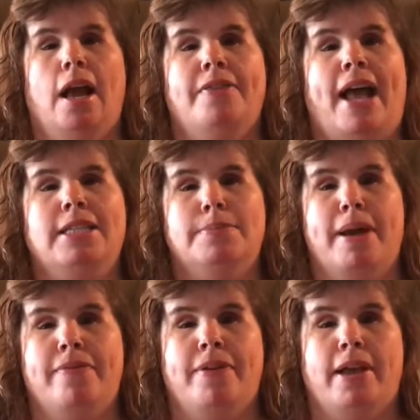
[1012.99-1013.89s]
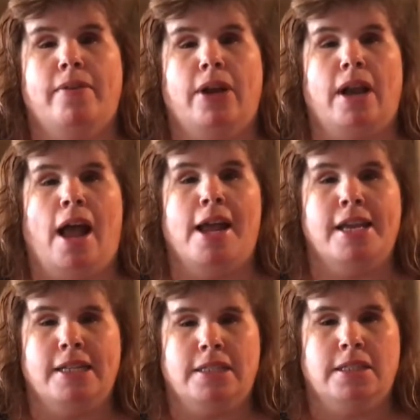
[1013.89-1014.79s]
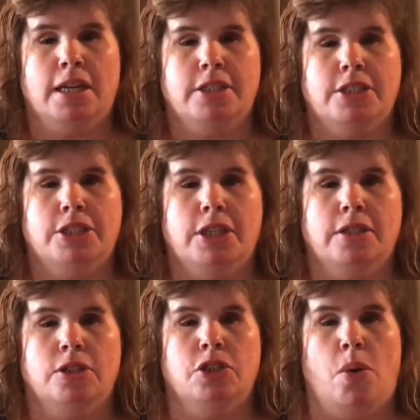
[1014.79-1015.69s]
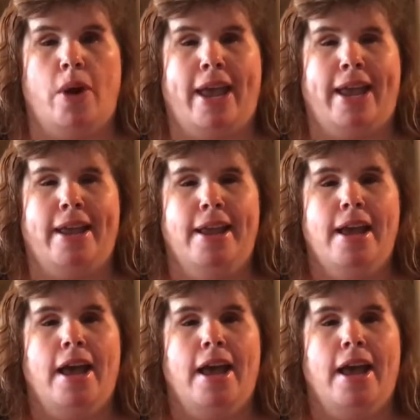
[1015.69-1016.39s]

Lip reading: That's my favorite. I get such joy